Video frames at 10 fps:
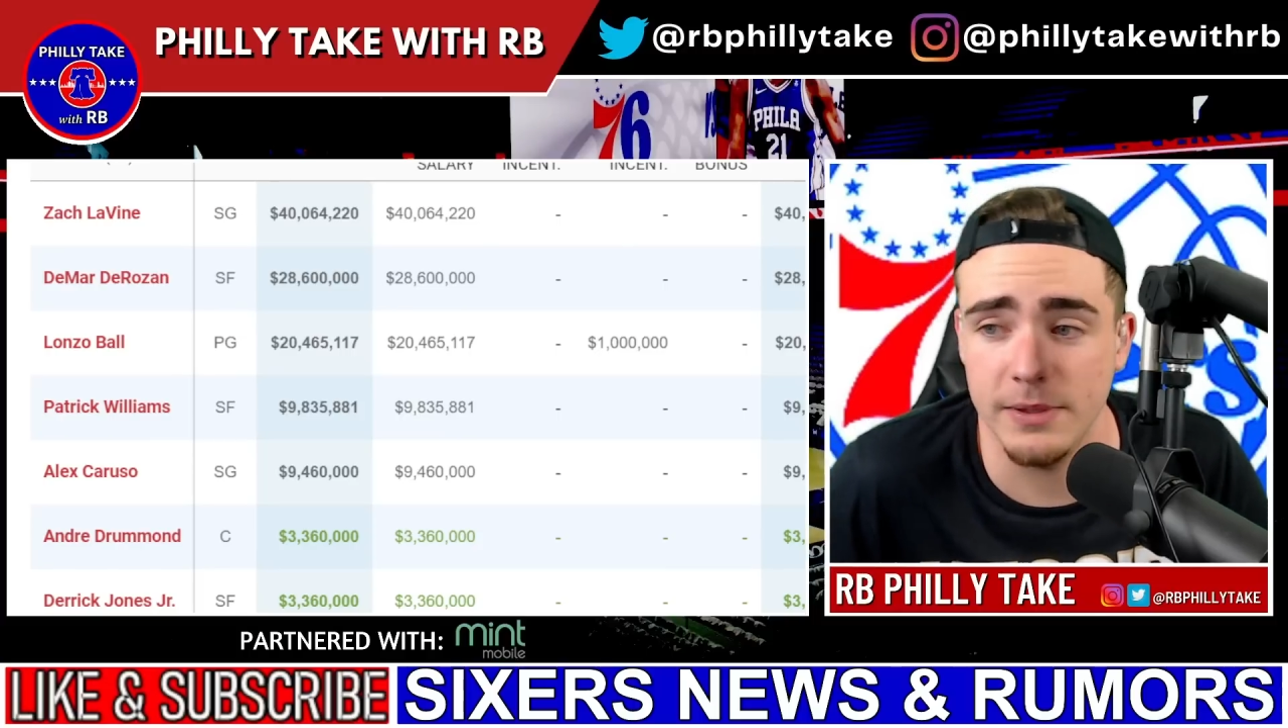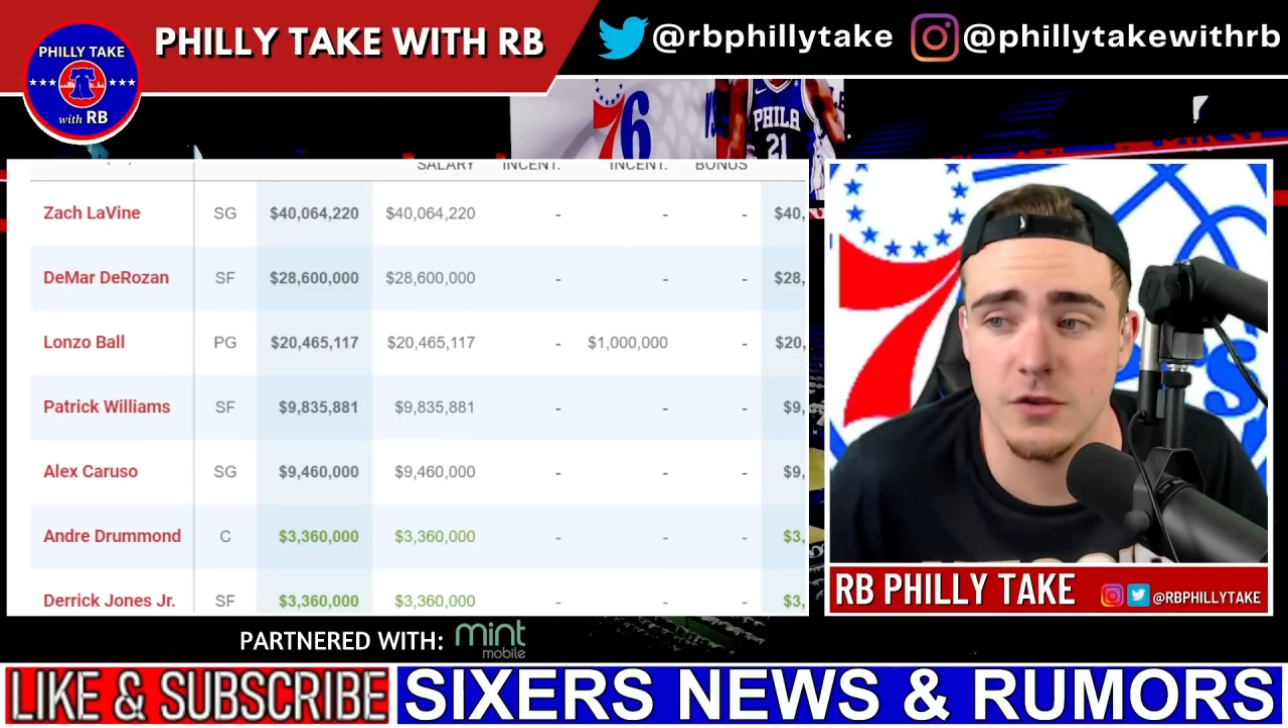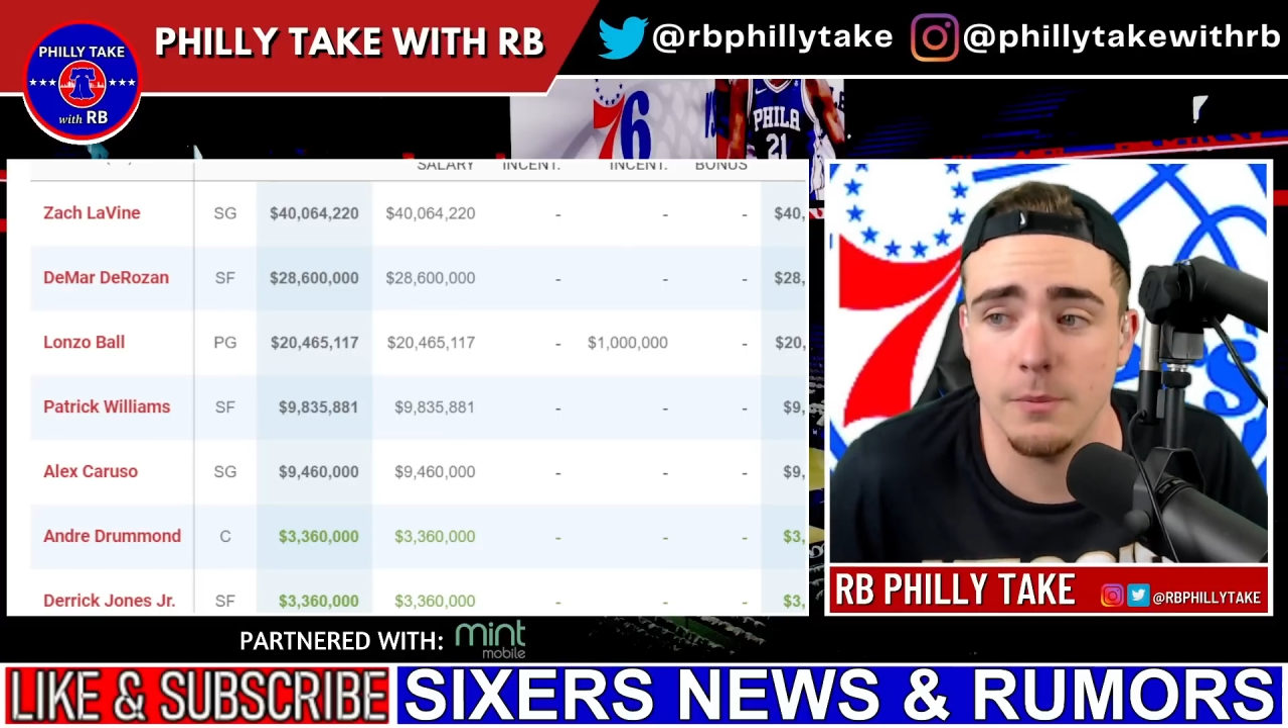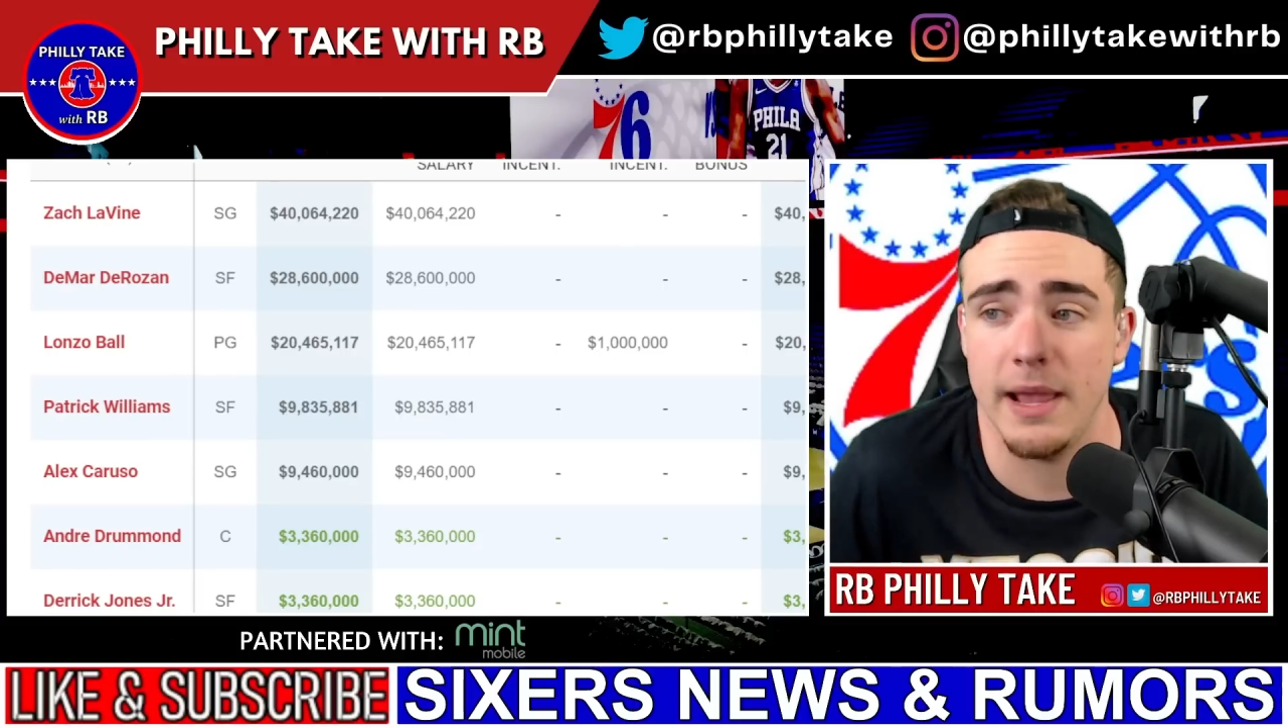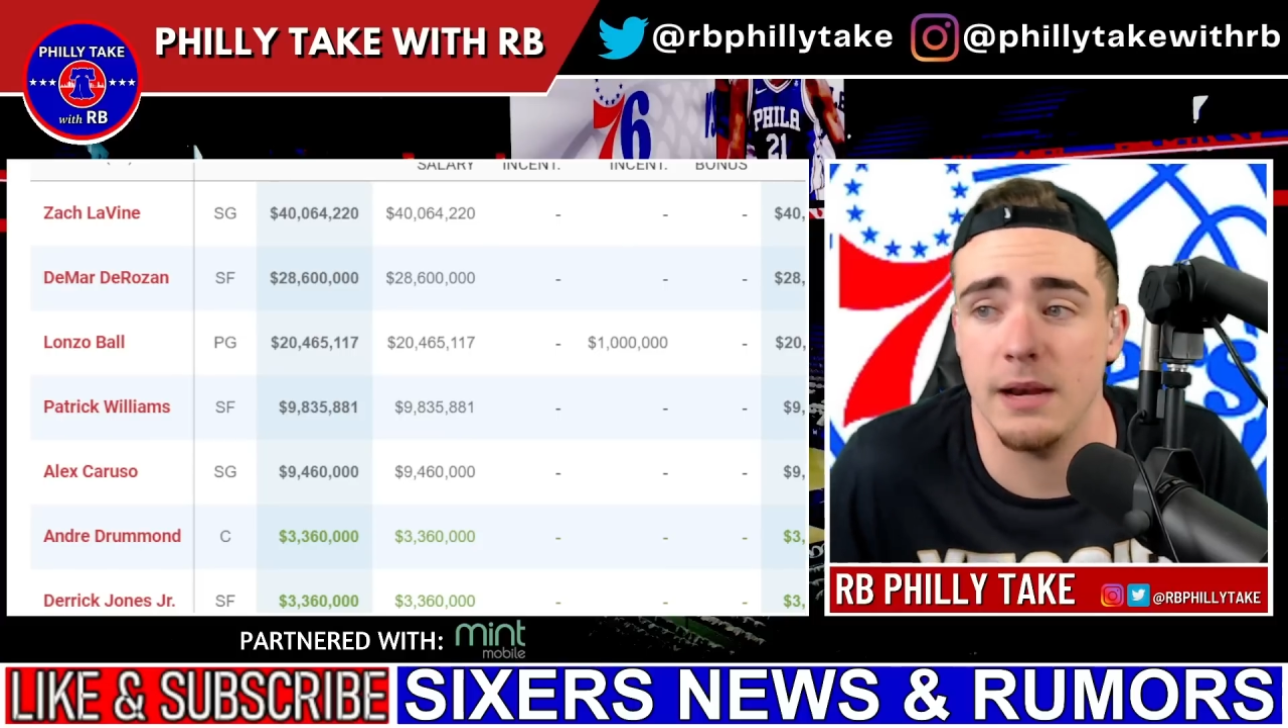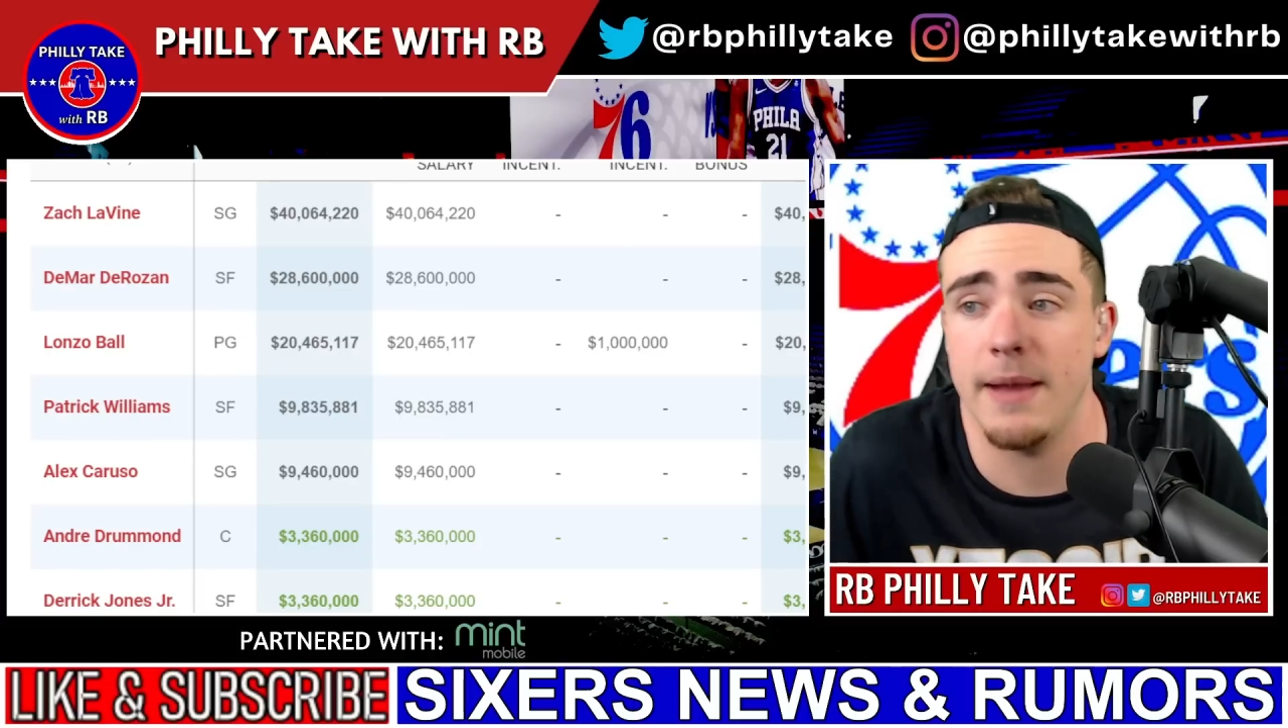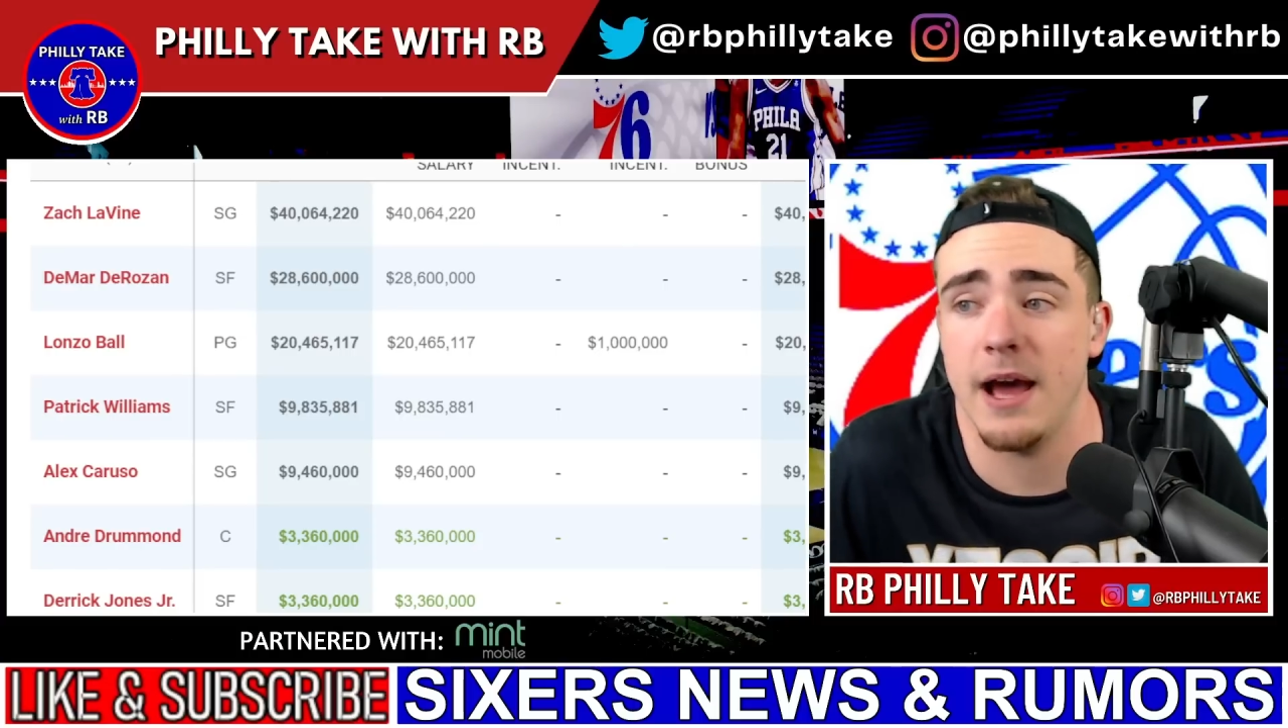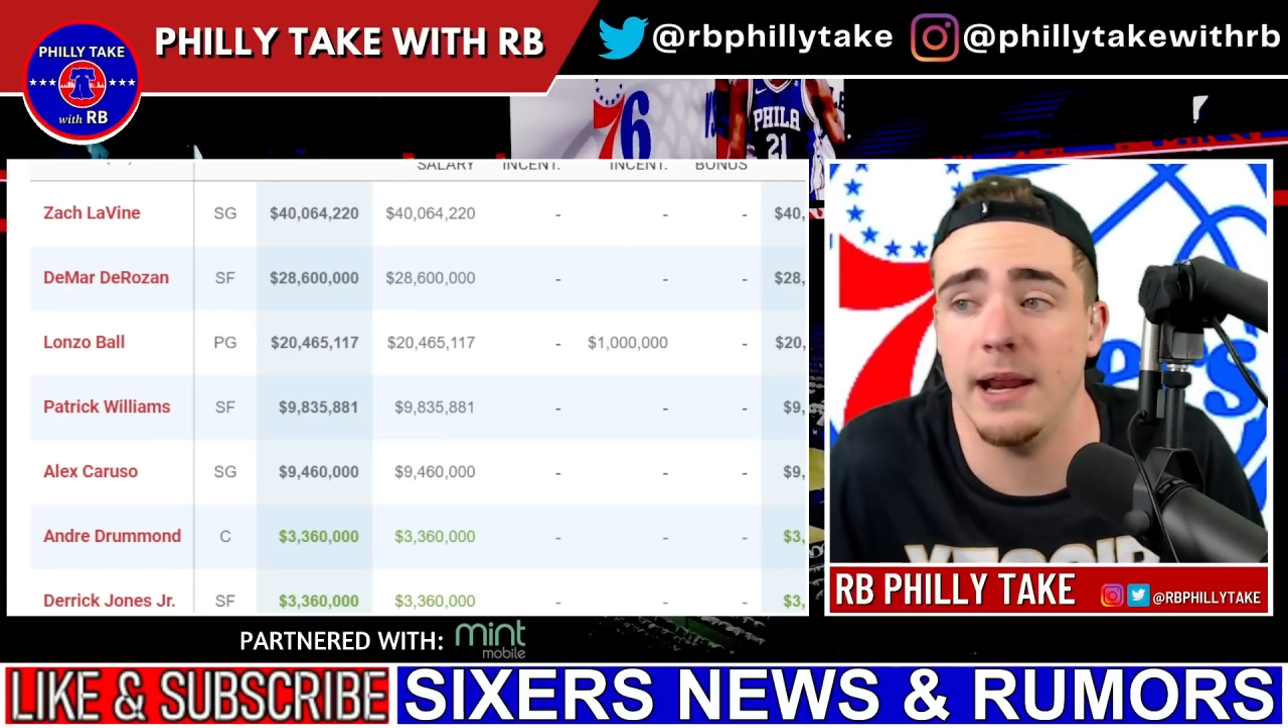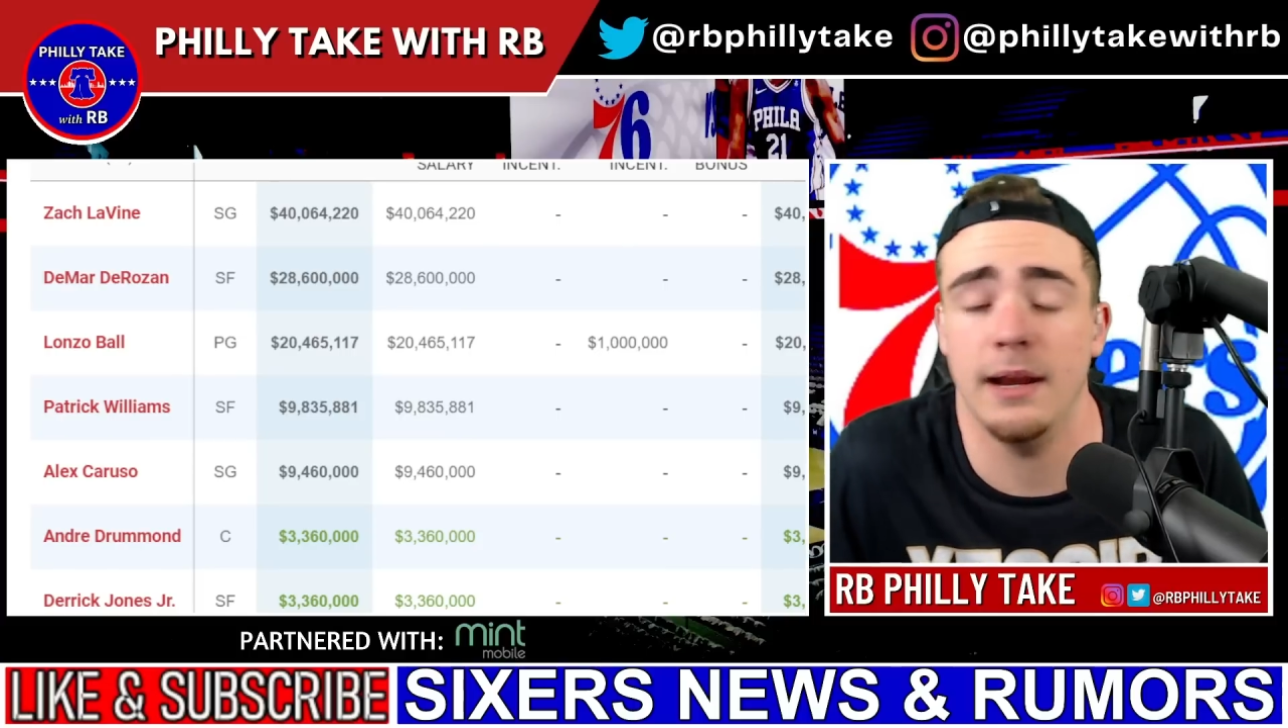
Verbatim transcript: too mad about it.